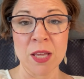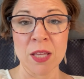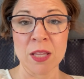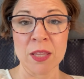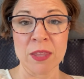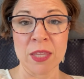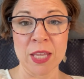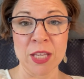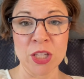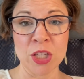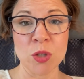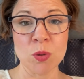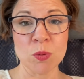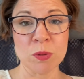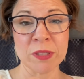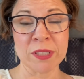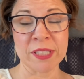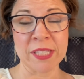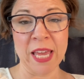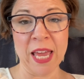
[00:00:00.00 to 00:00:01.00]
Then you
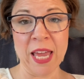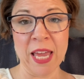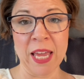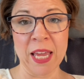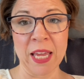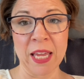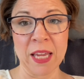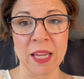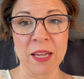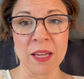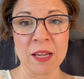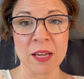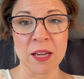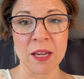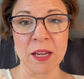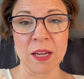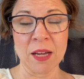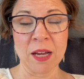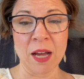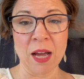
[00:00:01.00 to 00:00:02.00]
will say,
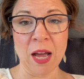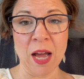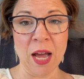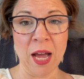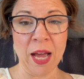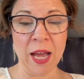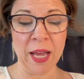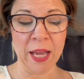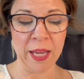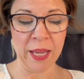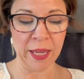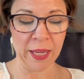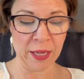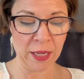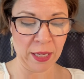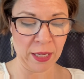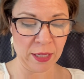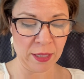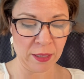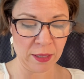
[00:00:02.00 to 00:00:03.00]

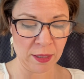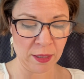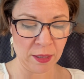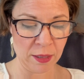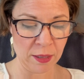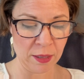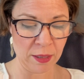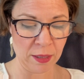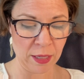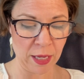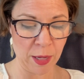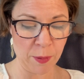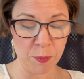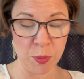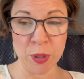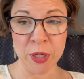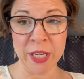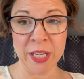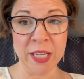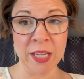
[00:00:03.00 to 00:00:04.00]
I am
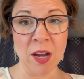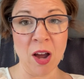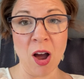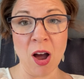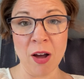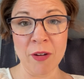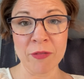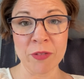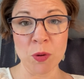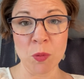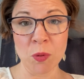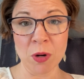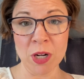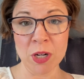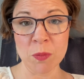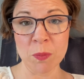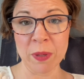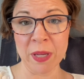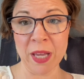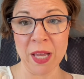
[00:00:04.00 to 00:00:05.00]
putting it off the
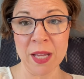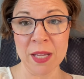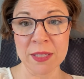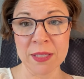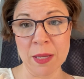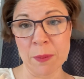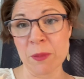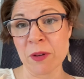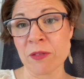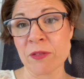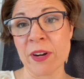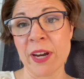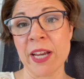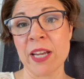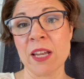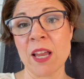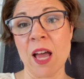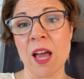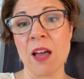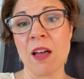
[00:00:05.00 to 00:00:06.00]
work because I'm
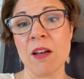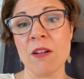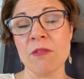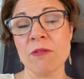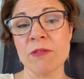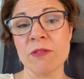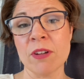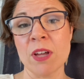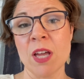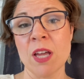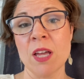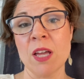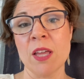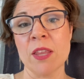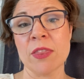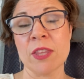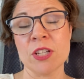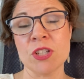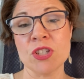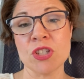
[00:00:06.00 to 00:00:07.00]
afraid of
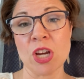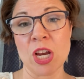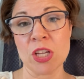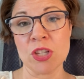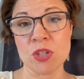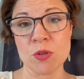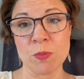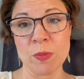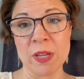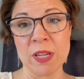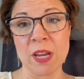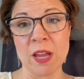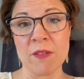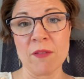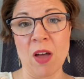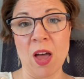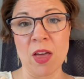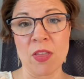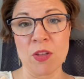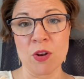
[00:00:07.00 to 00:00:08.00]
the judgment of
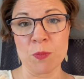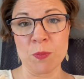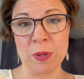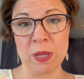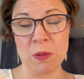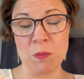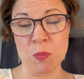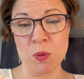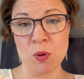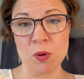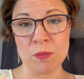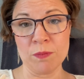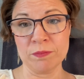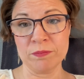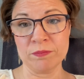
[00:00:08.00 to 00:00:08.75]
other people.